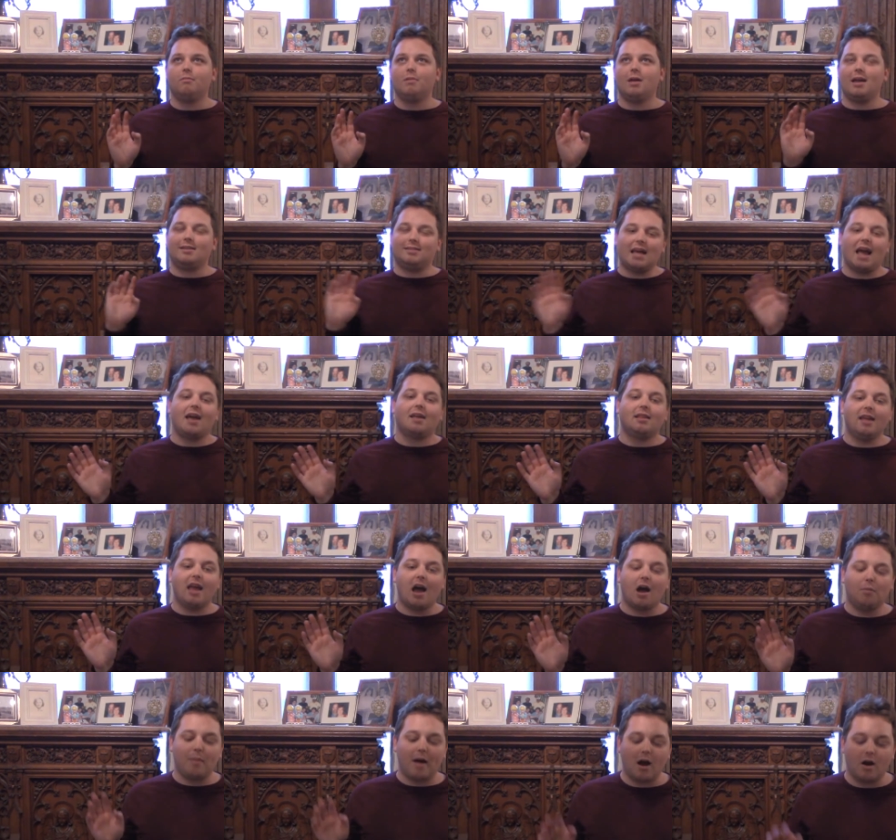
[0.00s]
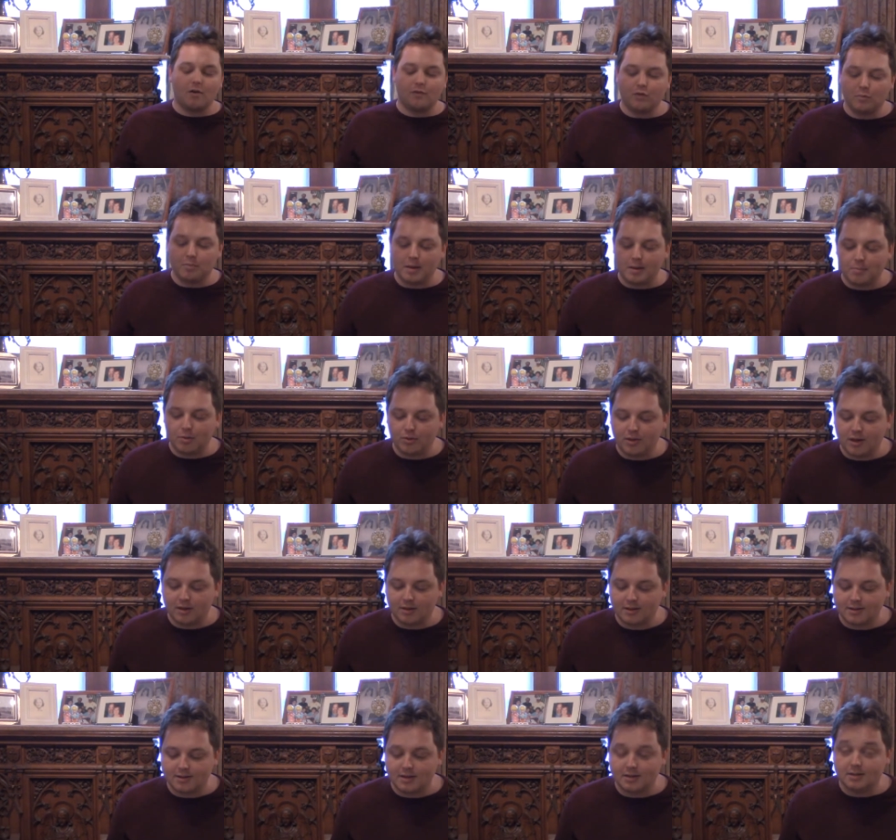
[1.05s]
exactly how powerful people think
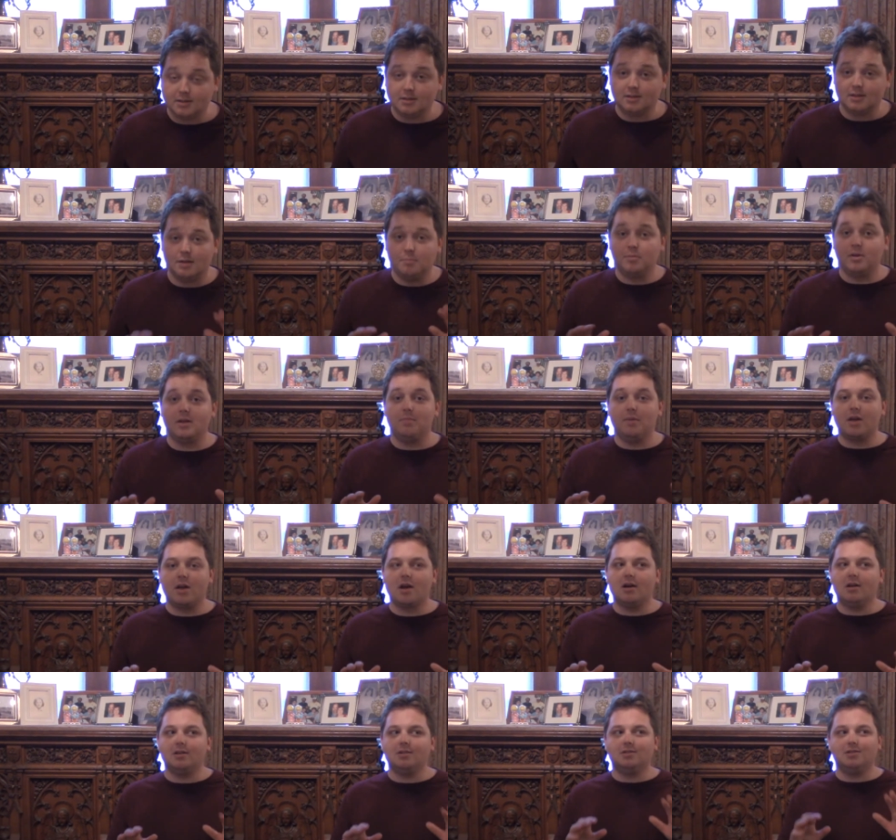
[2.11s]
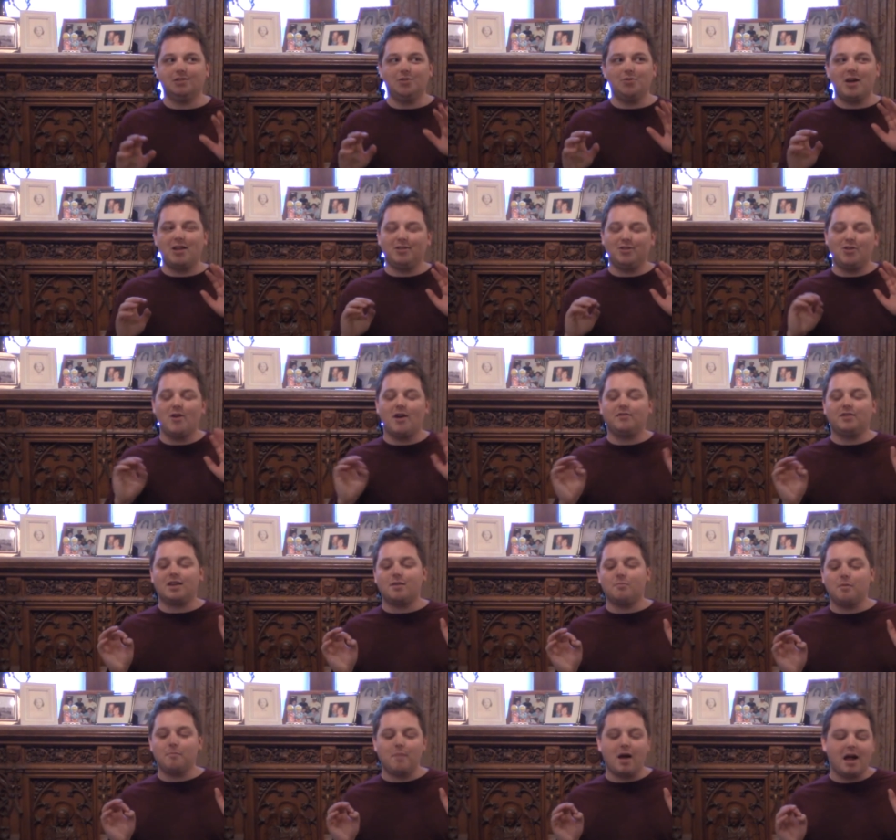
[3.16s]
this is, simply because you do have to
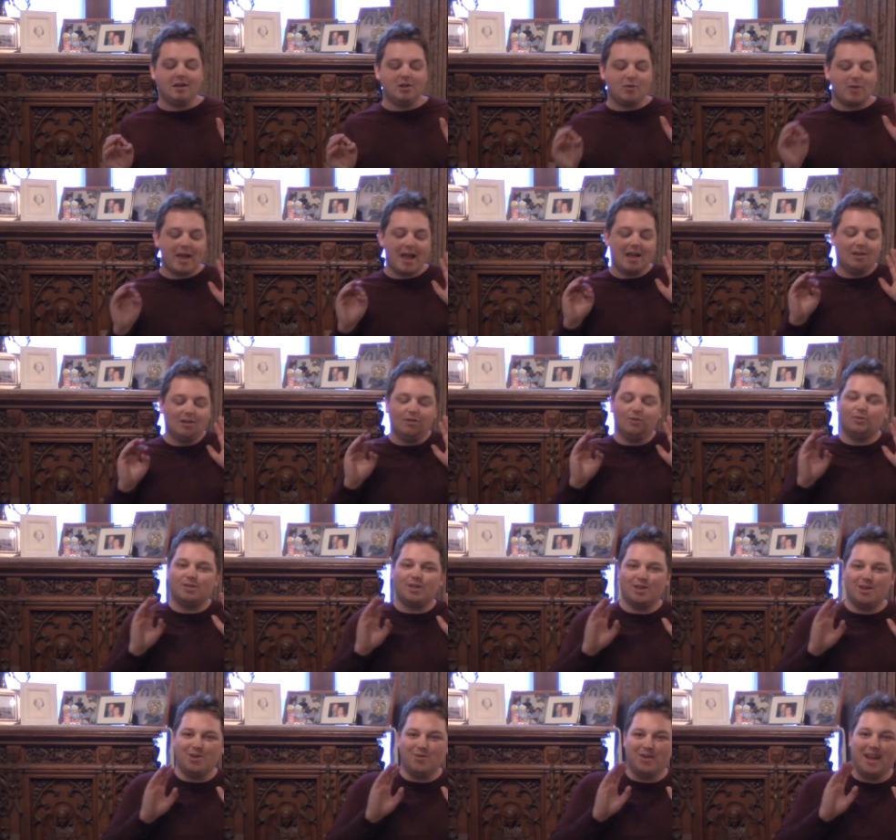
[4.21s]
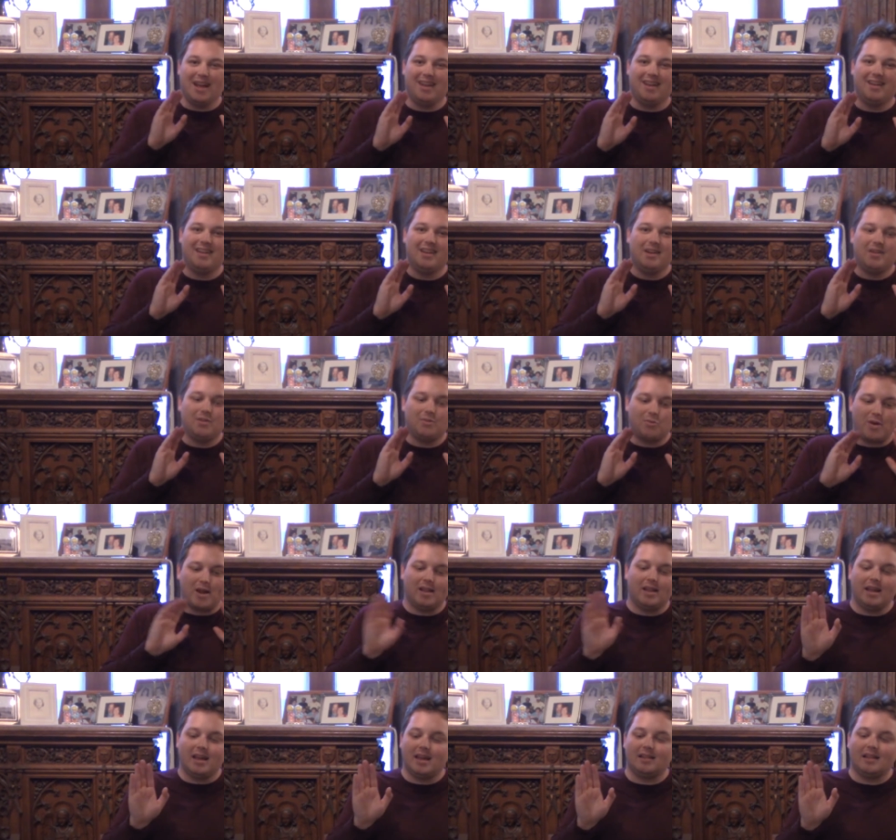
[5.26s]
keep in mind you can't use the unit
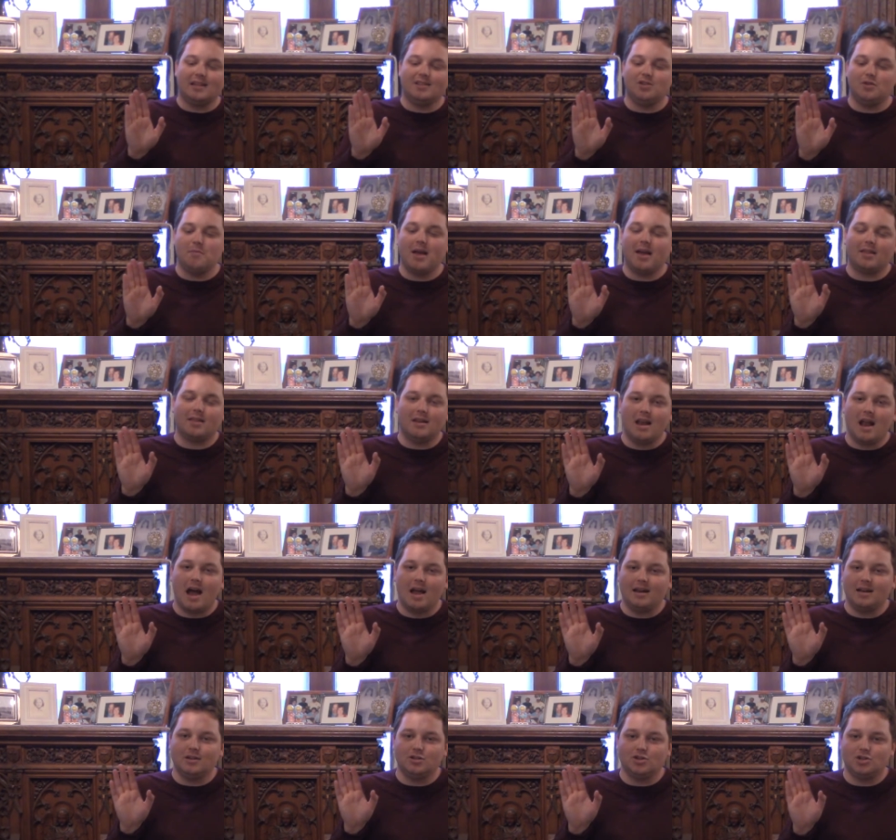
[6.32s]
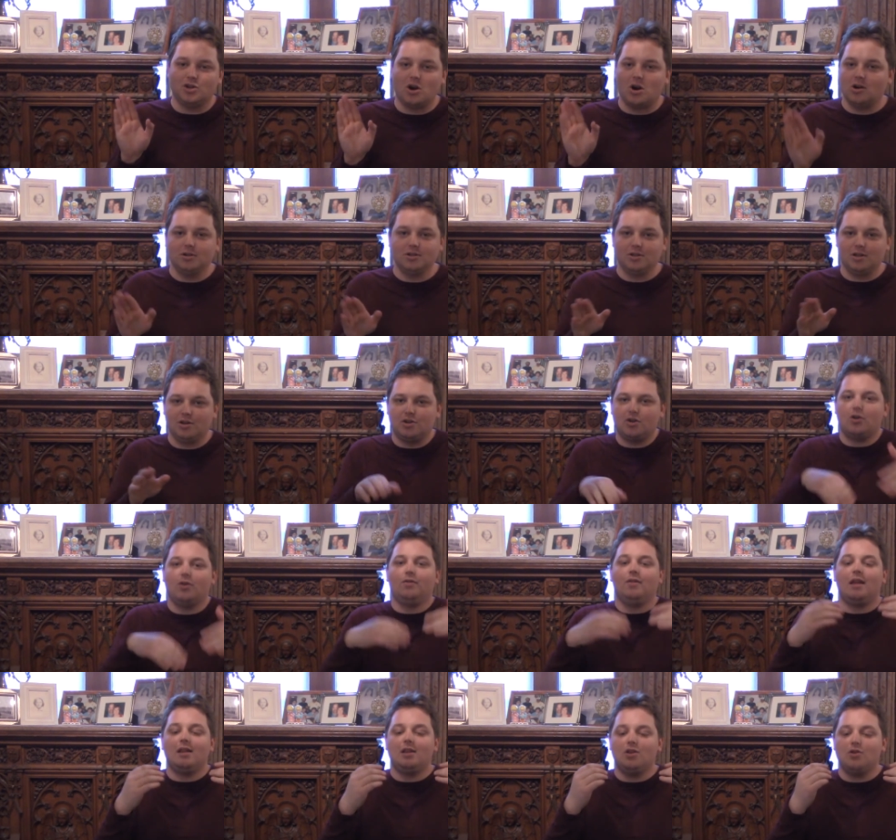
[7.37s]
really unless you make the 9-inch charge the
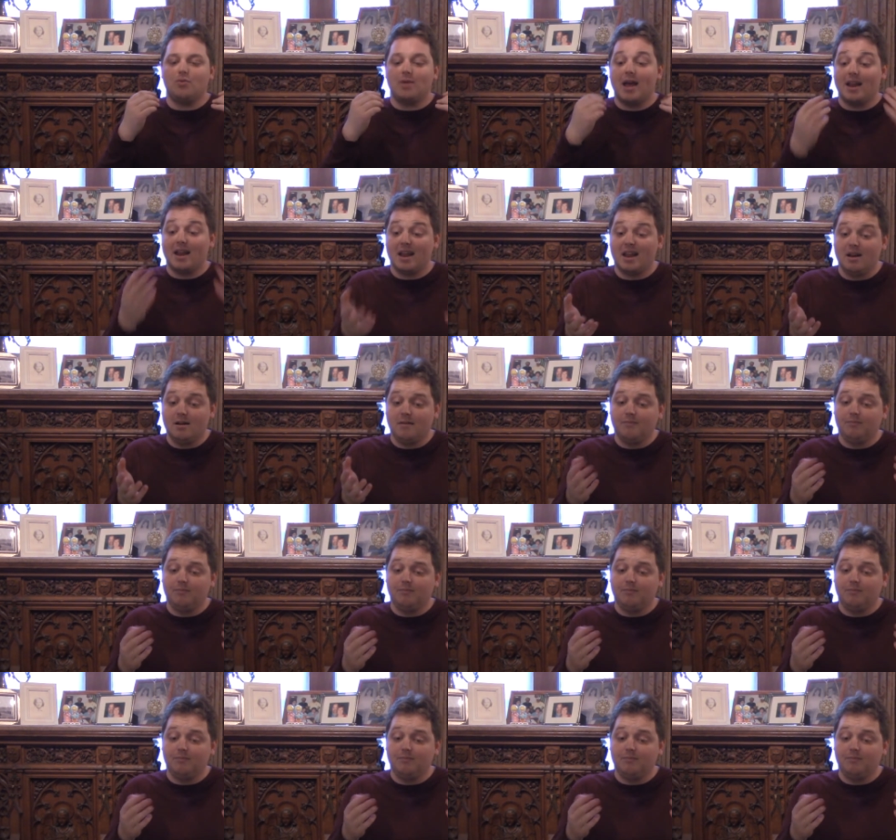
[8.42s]
turn that you get in.